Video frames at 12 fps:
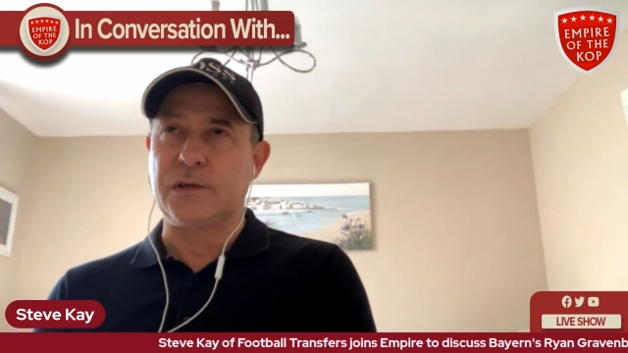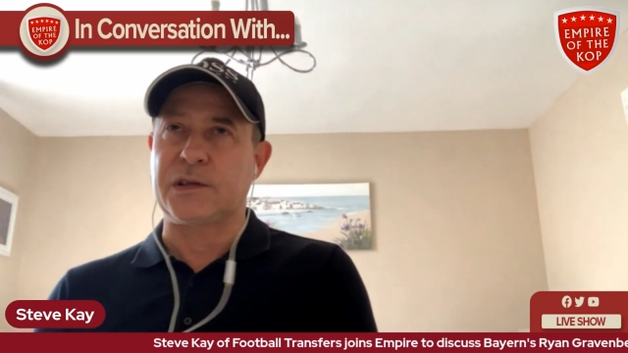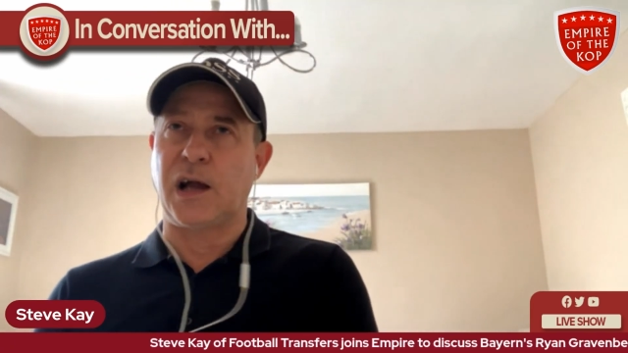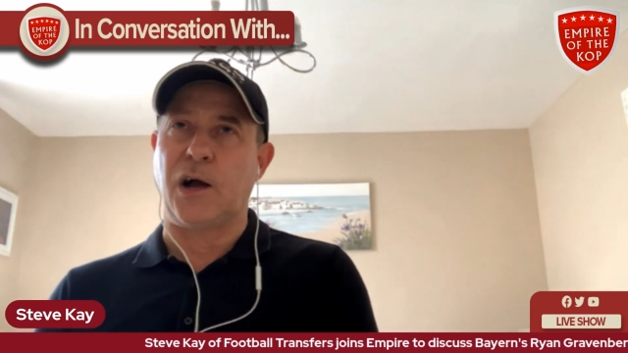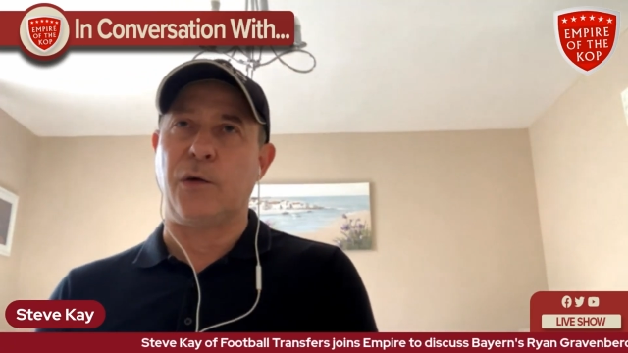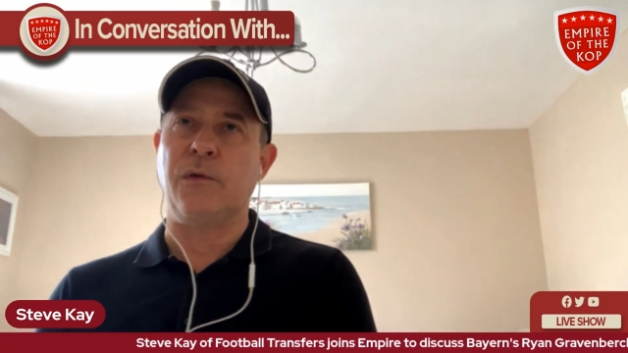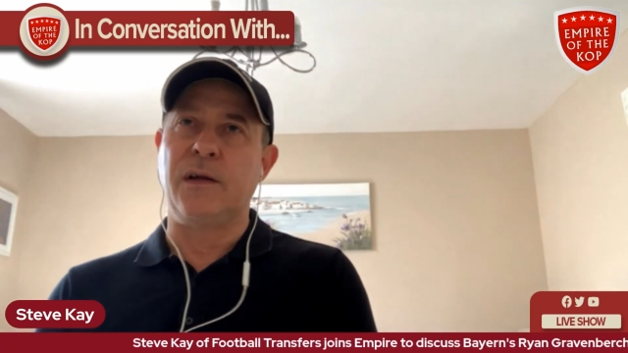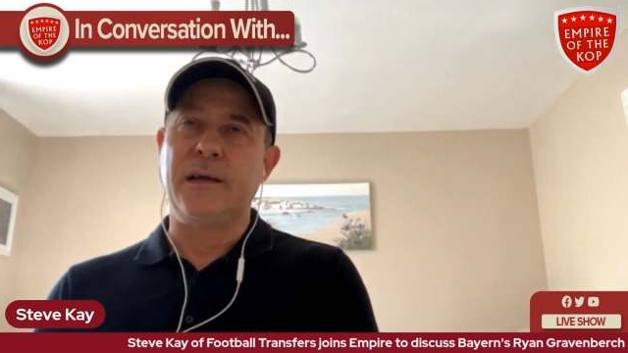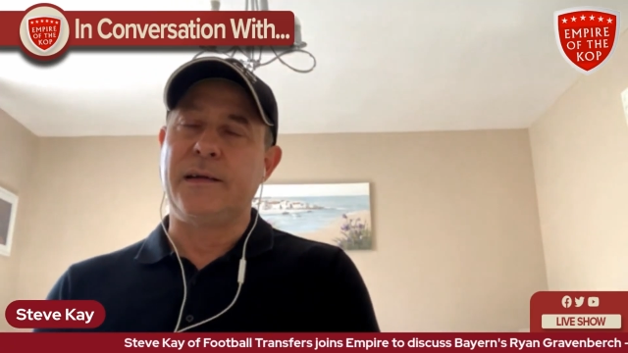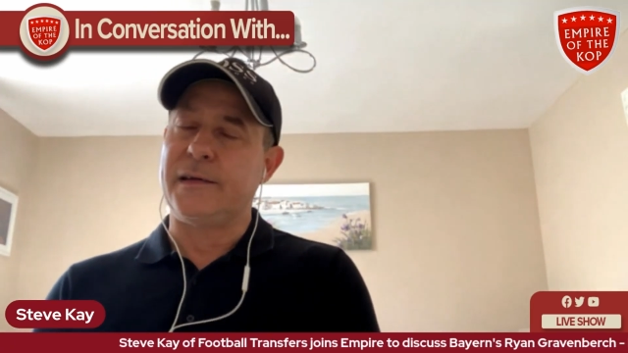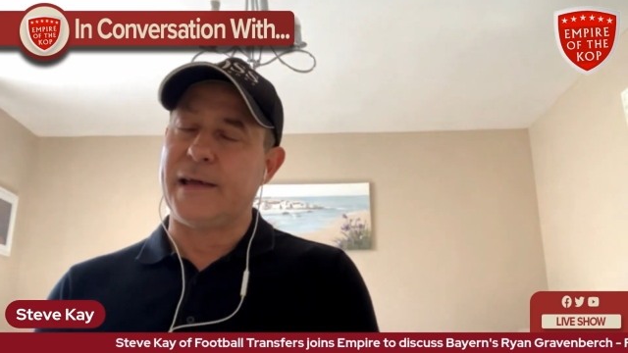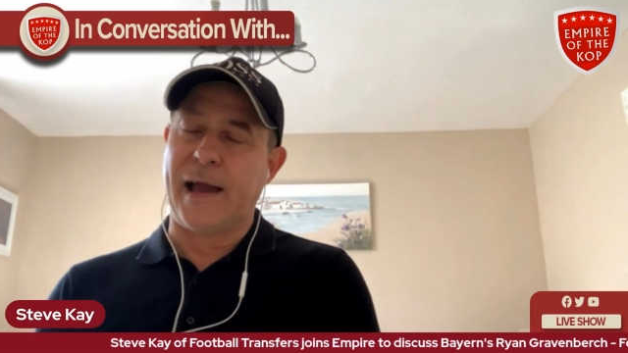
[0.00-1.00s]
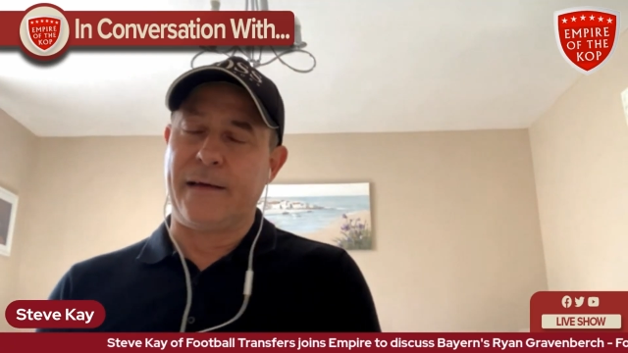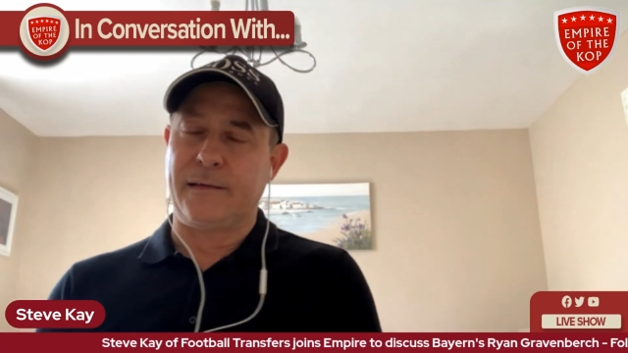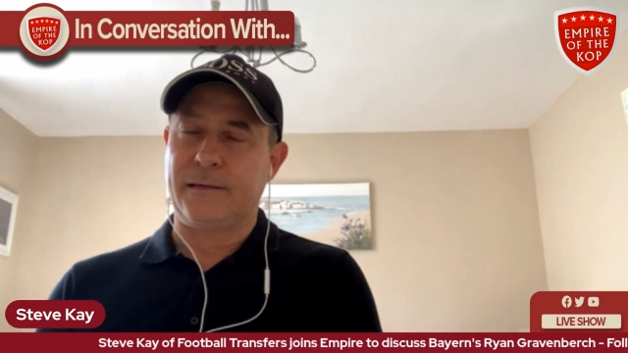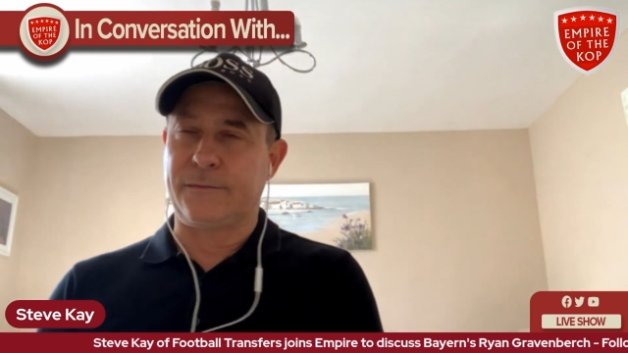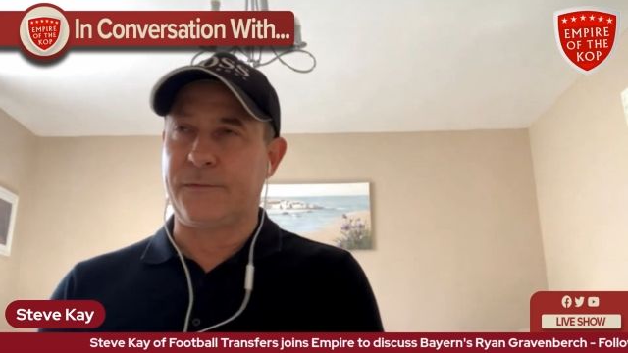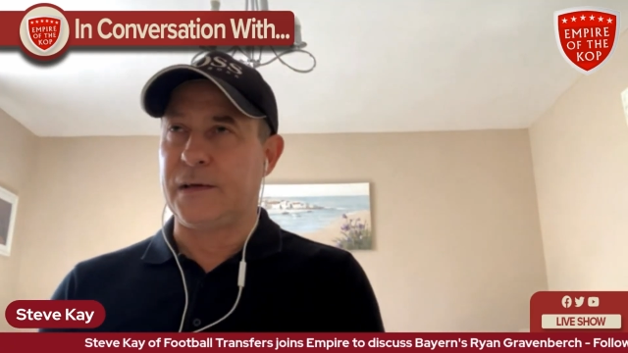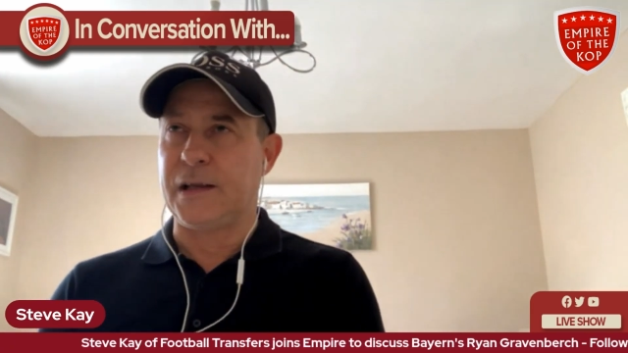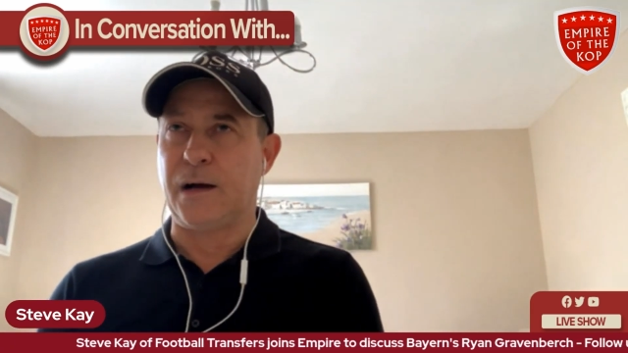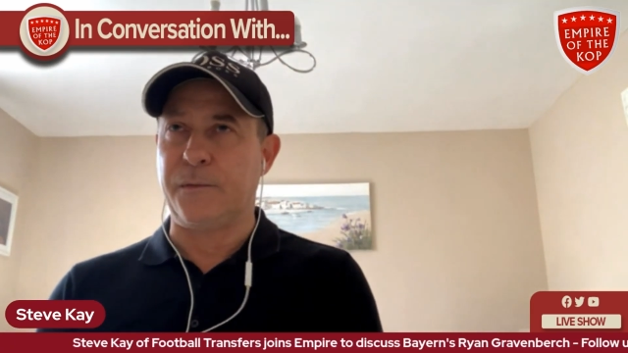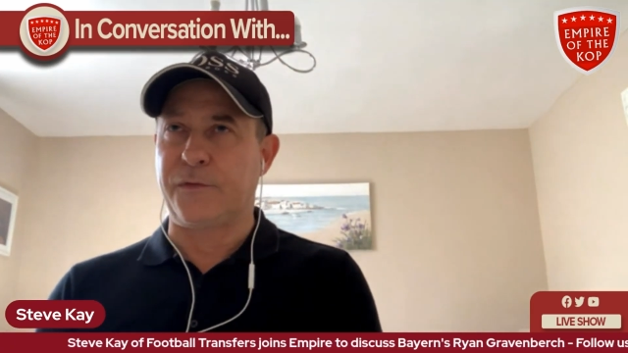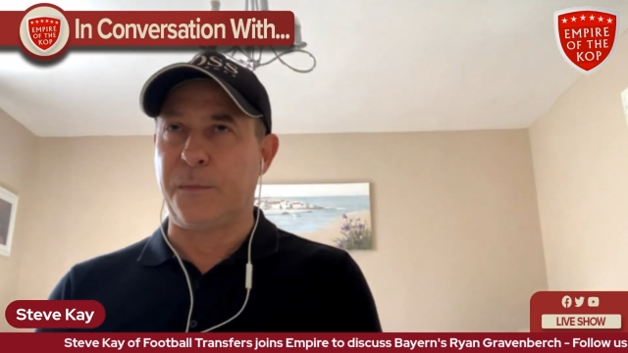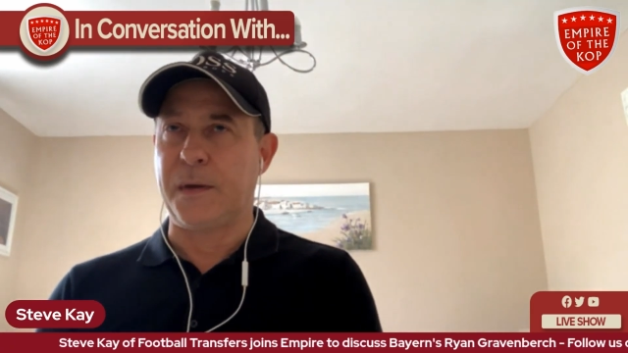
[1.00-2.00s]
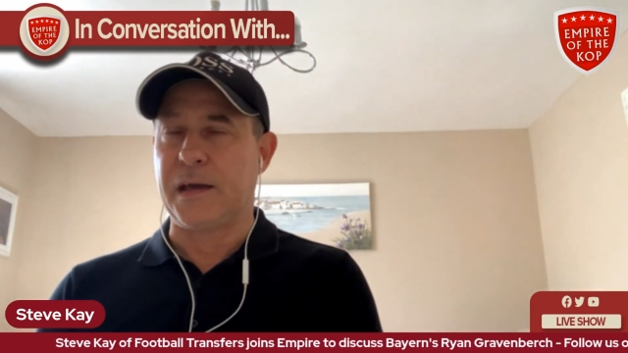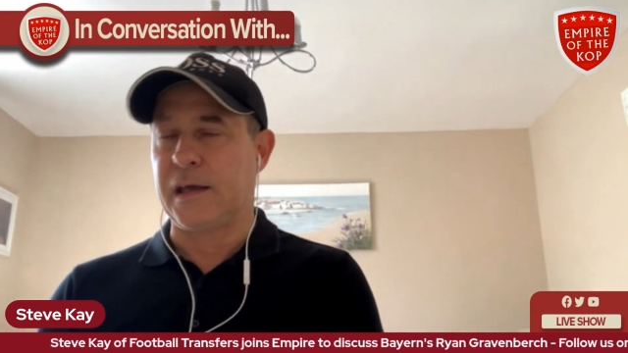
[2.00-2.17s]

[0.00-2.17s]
So yeah, for me,